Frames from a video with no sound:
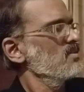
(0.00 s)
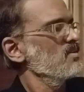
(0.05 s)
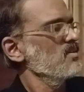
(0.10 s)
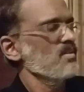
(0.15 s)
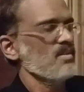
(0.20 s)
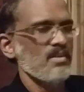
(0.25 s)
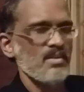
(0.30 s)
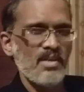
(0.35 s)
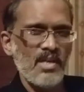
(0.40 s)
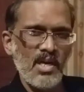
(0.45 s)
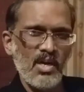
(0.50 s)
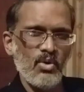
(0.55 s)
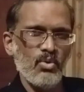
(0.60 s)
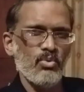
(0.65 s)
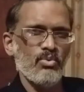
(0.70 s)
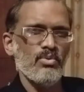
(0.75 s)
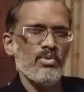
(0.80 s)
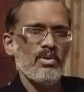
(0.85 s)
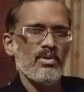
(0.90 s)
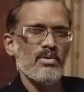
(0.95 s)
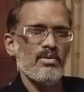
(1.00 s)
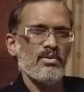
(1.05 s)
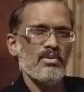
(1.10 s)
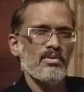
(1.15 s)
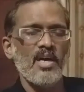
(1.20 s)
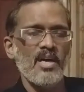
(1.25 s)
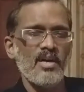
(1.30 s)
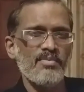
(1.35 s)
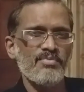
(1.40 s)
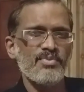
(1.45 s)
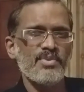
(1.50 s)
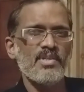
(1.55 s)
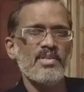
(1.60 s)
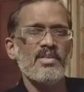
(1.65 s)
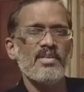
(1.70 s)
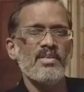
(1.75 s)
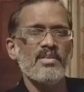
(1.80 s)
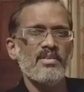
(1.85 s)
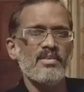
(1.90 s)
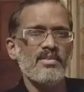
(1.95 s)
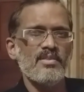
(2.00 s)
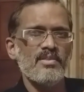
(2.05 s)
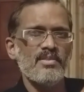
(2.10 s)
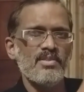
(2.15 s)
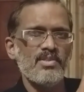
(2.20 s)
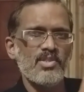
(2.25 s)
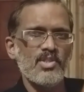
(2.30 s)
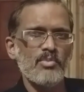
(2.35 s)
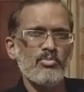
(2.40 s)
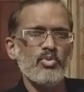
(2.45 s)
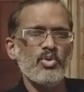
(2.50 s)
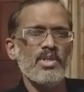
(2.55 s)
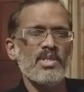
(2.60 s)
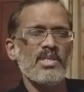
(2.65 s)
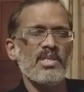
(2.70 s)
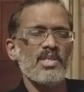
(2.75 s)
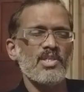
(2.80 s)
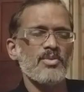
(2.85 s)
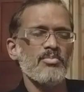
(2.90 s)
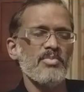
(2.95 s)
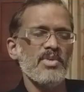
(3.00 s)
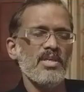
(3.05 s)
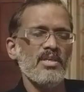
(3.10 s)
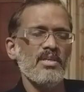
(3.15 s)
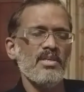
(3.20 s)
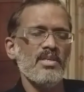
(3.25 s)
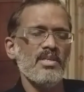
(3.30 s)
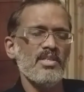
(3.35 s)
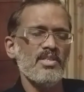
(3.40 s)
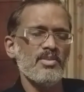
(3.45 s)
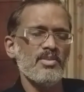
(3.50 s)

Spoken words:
Now, after Jammu and Kashmir is